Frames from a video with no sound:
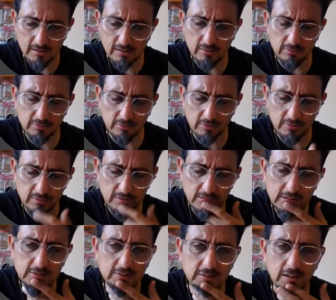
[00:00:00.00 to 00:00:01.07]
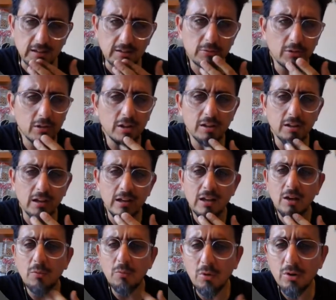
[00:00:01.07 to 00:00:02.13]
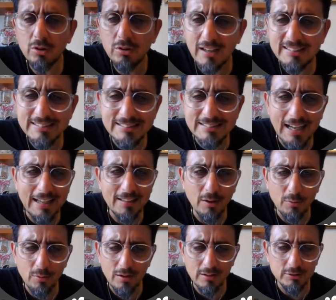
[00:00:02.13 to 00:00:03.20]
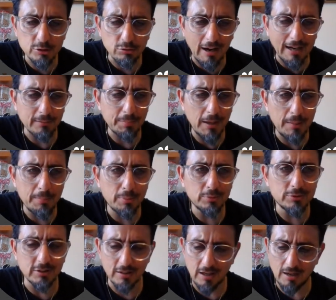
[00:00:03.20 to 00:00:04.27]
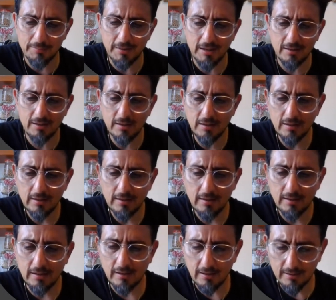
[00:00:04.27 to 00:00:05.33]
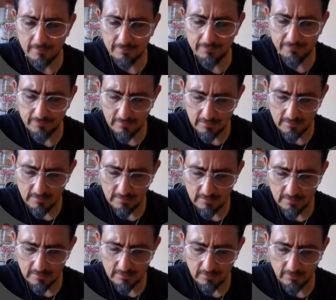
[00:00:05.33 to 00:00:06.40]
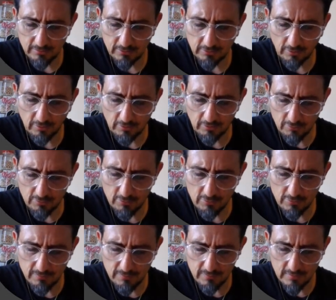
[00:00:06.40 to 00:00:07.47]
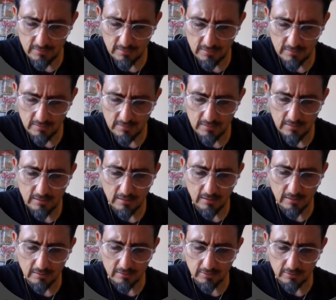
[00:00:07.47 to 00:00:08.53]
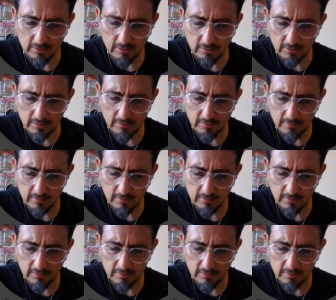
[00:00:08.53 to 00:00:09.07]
Hold on, this thing. What could I say that will attract people to come in? I'll start a room. I'm gonna cut.